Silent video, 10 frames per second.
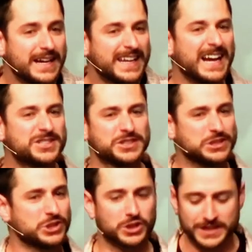It actually
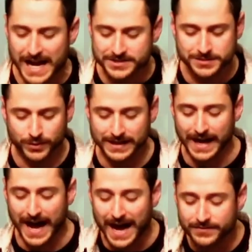turned out to bring
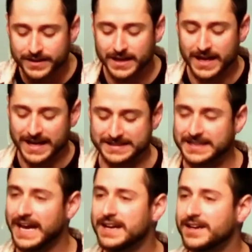havoc and
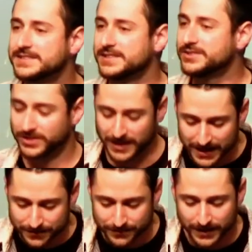chaos in your
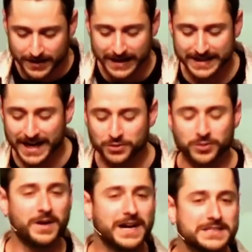life. It kind of
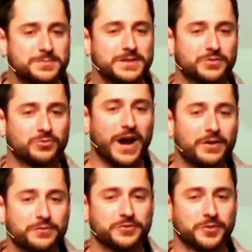reminds me of
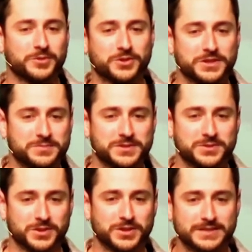Ralphie from the Christmas
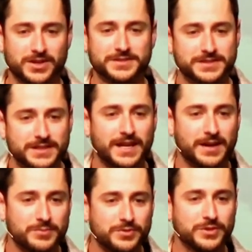story. You guys all seen
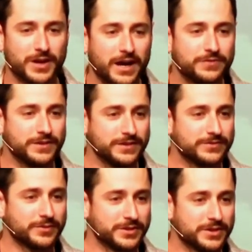that movie, Ralphie
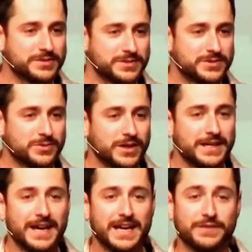from the Christmas story?
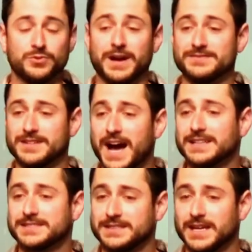If you have
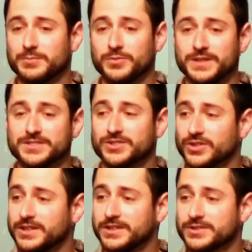not seen that movie, it's
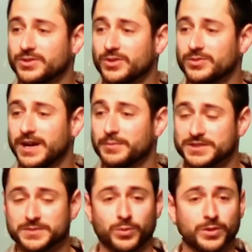30 years old. I'm going to
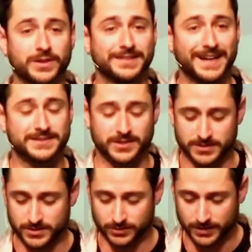spoil it. That's
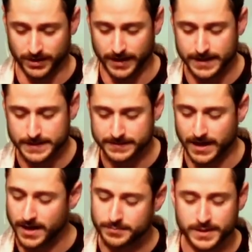on you, okay?
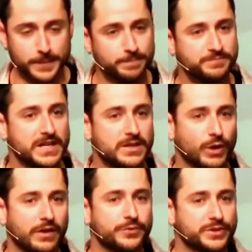Not on me.
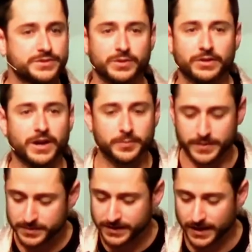Ralphie wants a Red Ryder
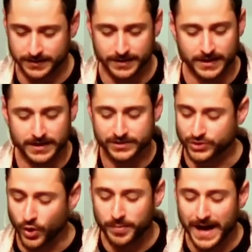BB gun
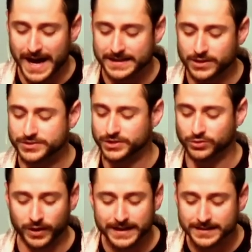so bad, he goes to
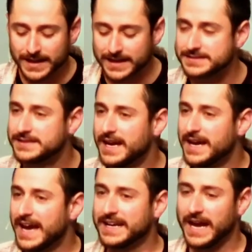great lengths.
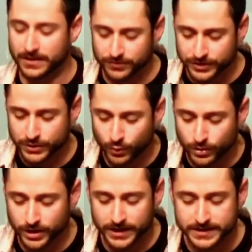At every
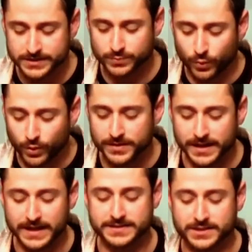corner, he is warned
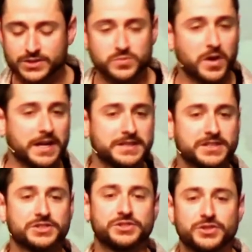that he's going to do what? He's
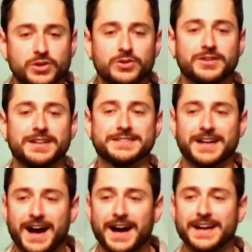going to shoot his
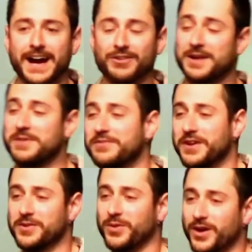eye out, right? My
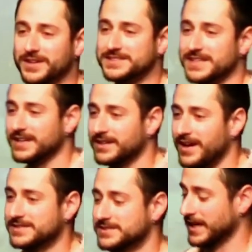favorite part is Santa
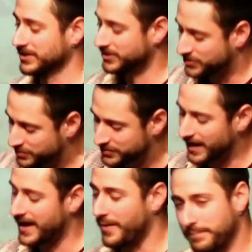Claus. He's like, shoot your
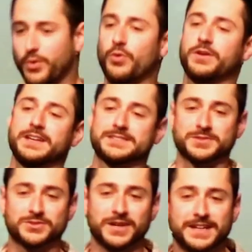eye out. Poof, kicks him
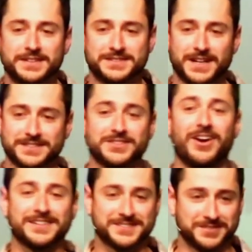straight down the stairs.
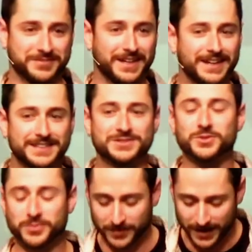Awesome.
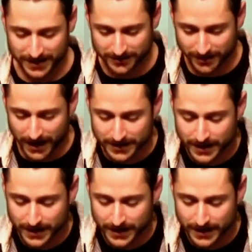Super funny, right?